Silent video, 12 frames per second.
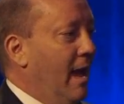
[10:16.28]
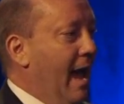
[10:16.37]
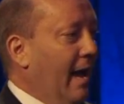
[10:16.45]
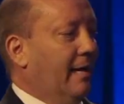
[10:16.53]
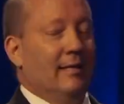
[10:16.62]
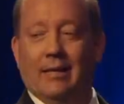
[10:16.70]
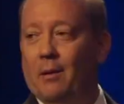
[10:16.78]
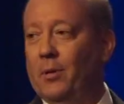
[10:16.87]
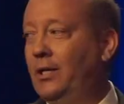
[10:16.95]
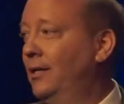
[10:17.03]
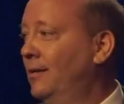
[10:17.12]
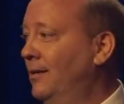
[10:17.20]

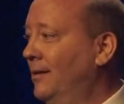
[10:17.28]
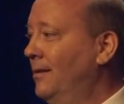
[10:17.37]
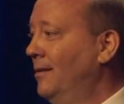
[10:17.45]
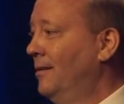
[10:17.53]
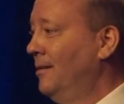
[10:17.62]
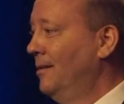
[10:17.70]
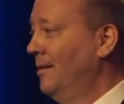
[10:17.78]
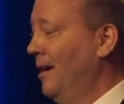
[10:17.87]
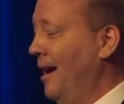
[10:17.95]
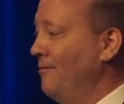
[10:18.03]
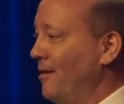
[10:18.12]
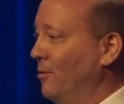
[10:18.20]
academic
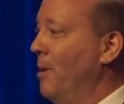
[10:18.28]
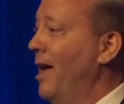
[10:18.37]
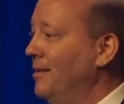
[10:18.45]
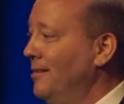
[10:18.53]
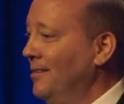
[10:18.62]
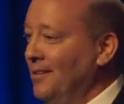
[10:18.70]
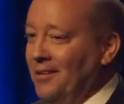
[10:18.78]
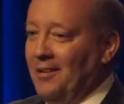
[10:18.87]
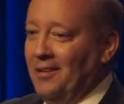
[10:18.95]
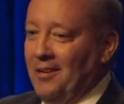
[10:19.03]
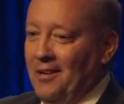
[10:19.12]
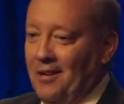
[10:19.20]
I've ever met.
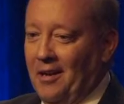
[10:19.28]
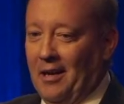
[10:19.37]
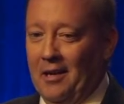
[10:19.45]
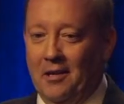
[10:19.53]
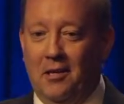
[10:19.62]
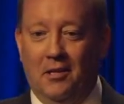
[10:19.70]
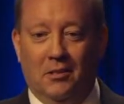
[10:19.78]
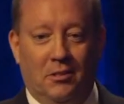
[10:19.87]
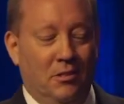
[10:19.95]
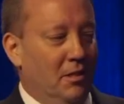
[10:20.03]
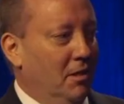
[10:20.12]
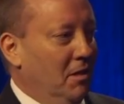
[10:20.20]

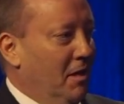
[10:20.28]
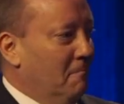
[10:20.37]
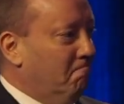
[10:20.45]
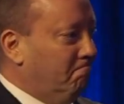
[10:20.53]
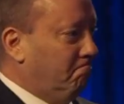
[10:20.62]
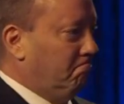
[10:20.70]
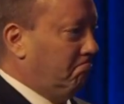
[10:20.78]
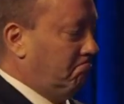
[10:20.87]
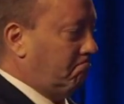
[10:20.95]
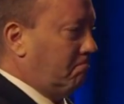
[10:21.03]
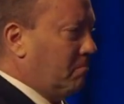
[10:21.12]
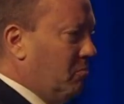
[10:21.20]
He's the
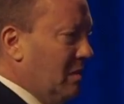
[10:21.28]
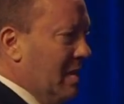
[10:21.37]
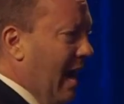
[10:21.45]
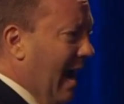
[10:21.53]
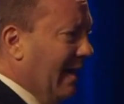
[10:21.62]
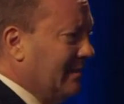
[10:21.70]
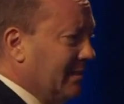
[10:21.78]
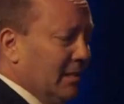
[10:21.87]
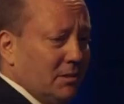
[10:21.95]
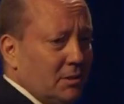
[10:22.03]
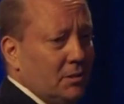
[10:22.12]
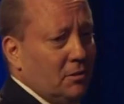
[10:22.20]

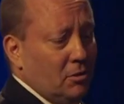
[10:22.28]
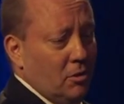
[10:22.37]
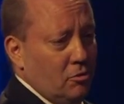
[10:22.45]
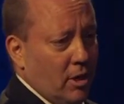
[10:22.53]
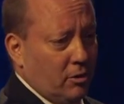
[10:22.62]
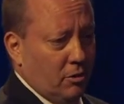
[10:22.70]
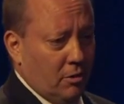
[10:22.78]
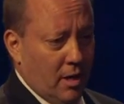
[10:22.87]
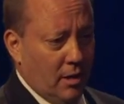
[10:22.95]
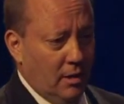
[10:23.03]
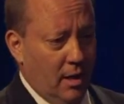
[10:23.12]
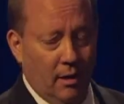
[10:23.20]
iSense director
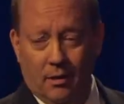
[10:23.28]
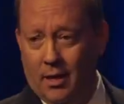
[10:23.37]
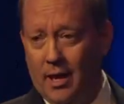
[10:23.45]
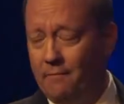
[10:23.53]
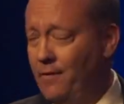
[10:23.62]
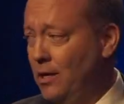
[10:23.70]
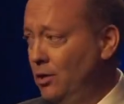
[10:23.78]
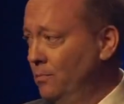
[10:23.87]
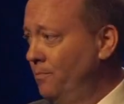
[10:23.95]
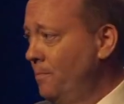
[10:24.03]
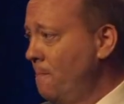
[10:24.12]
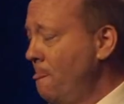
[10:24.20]
at FAU,
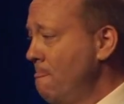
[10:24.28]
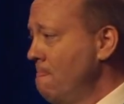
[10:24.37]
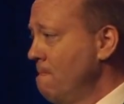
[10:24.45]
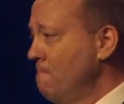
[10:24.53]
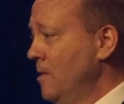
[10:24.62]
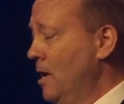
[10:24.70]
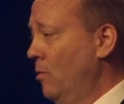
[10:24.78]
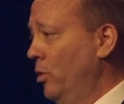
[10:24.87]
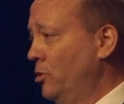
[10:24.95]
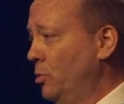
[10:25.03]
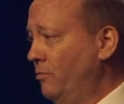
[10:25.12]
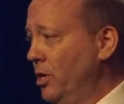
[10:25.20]

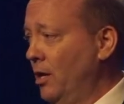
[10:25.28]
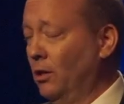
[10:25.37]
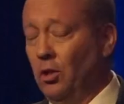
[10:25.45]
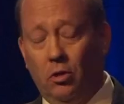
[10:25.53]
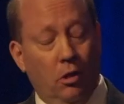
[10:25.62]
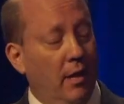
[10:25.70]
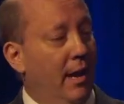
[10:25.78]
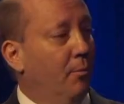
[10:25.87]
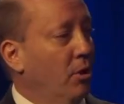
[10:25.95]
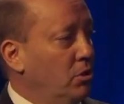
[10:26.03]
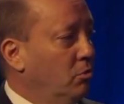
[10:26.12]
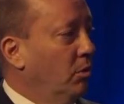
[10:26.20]
which we've done a little
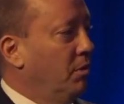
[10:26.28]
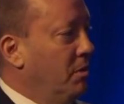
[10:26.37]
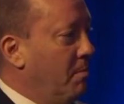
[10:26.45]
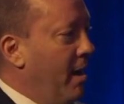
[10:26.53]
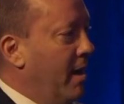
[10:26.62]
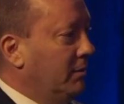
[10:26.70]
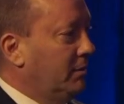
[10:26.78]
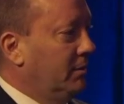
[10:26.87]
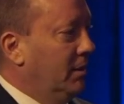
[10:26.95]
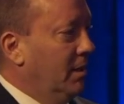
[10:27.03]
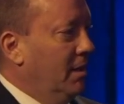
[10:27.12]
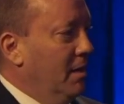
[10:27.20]
collaboration with in the past.
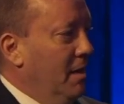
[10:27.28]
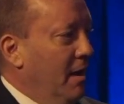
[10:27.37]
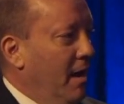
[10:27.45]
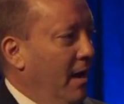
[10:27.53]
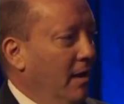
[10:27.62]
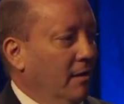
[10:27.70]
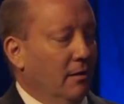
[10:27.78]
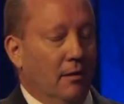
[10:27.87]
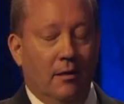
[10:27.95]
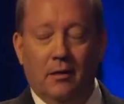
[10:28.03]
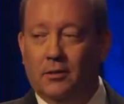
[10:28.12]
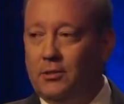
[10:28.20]
And
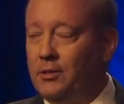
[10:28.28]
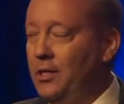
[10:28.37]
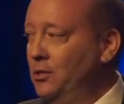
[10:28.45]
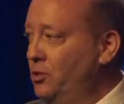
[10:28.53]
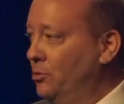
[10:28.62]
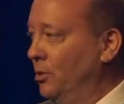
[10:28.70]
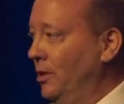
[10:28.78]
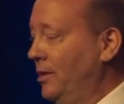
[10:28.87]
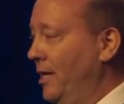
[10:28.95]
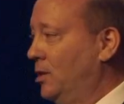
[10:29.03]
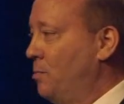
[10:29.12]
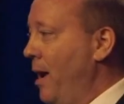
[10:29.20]
his history
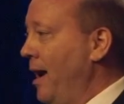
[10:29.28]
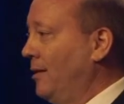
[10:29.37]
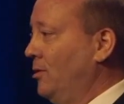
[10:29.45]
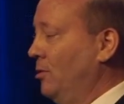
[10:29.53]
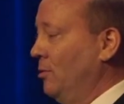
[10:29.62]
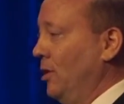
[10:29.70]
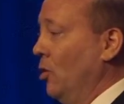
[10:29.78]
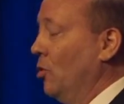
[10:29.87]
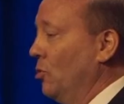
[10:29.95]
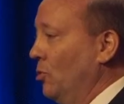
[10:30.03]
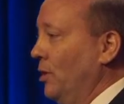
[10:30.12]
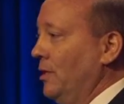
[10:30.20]
dates back to the
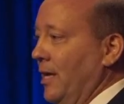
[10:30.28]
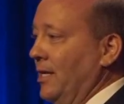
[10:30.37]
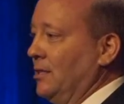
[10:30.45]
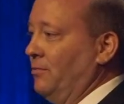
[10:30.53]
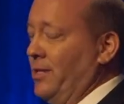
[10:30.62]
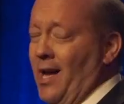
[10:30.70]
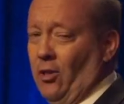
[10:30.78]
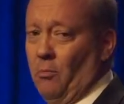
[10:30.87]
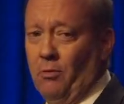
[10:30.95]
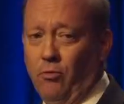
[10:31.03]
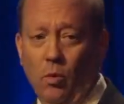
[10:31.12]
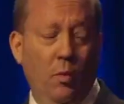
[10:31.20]
early days of Telit
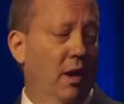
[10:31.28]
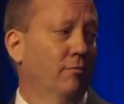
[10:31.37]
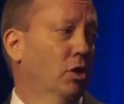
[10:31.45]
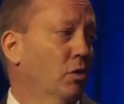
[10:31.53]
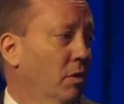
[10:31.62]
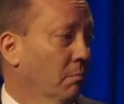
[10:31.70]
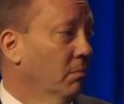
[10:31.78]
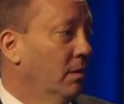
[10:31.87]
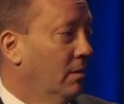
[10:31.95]
before we ever knew him.